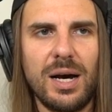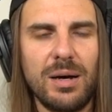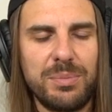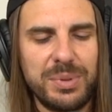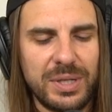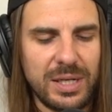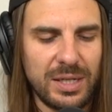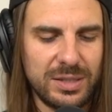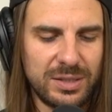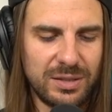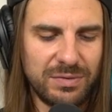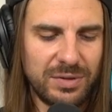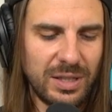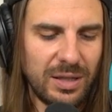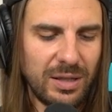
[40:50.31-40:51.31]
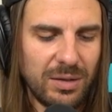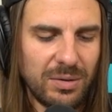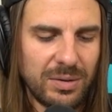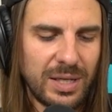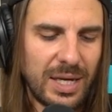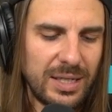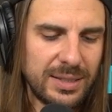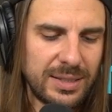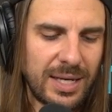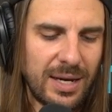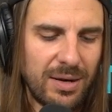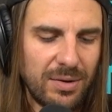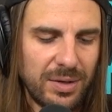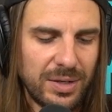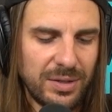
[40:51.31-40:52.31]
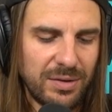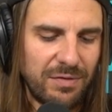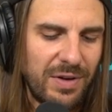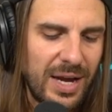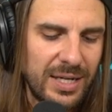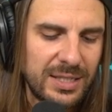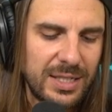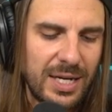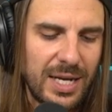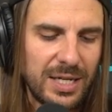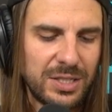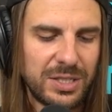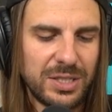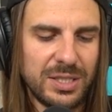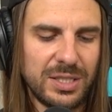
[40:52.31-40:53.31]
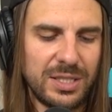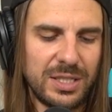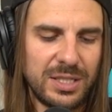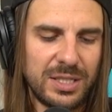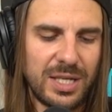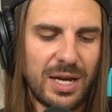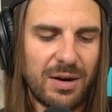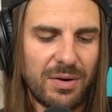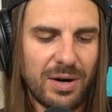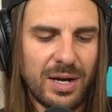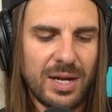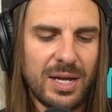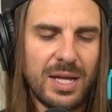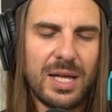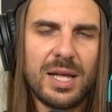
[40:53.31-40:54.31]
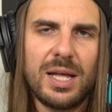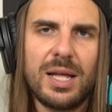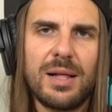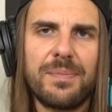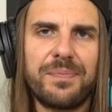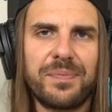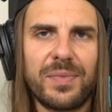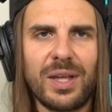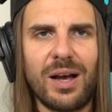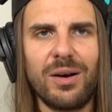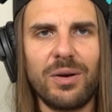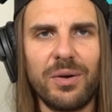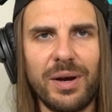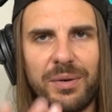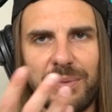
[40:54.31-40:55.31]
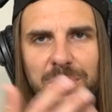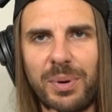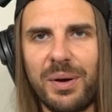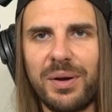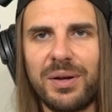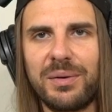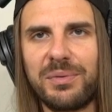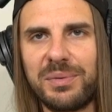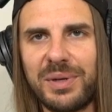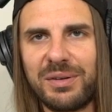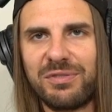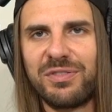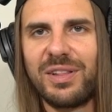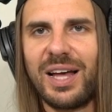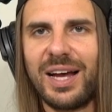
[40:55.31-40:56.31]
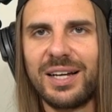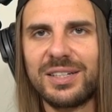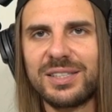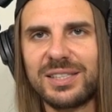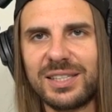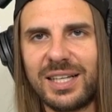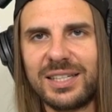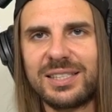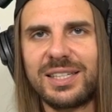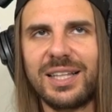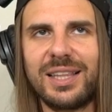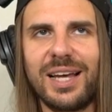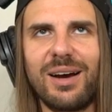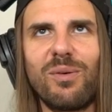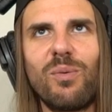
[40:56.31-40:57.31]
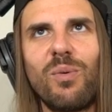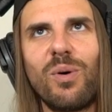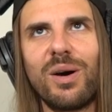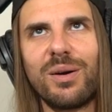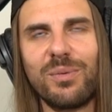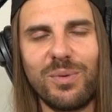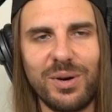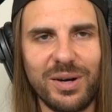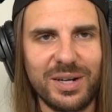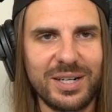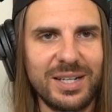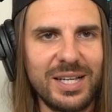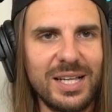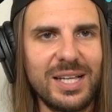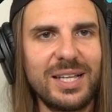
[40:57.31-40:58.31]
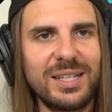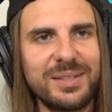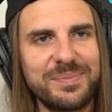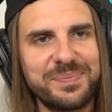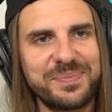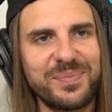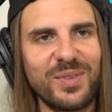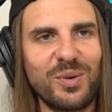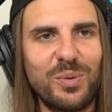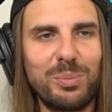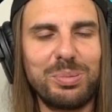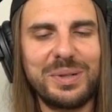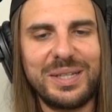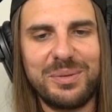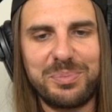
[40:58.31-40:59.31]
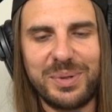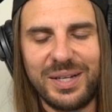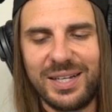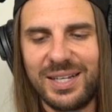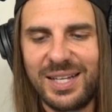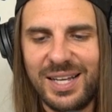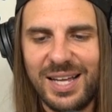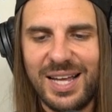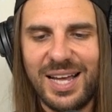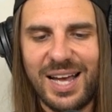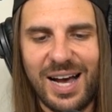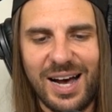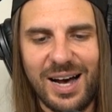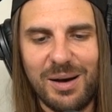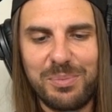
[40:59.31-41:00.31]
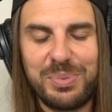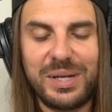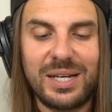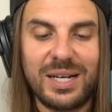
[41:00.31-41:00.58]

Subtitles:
because of the low case count and etc. Oh, great. We're probably going to get flagged just because I said that one word. We'll bleep it. So